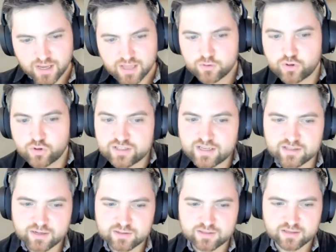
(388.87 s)
or
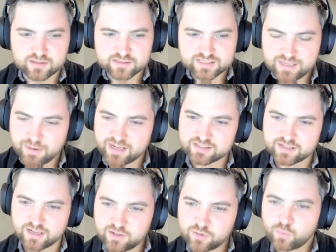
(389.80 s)
the ZMAT is
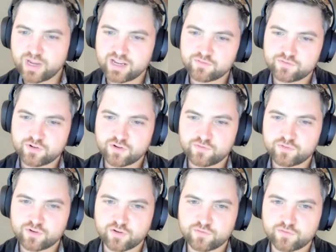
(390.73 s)
another way
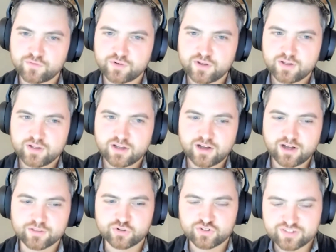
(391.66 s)
of
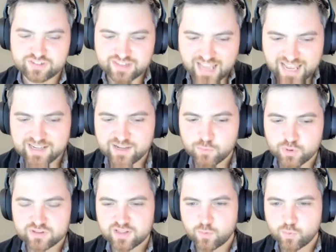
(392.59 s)
understanding
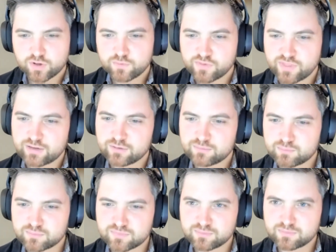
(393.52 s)
what they want without
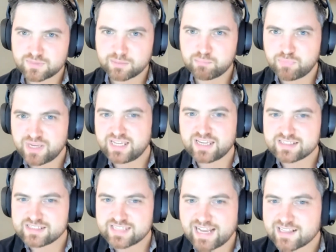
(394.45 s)
it being
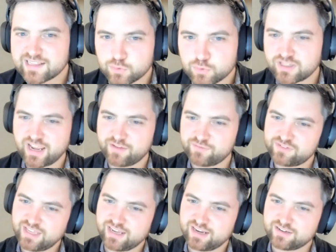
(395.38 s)
exactly what they have
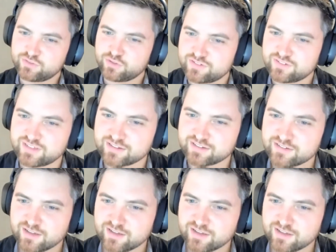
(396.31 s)
said in a certain sense.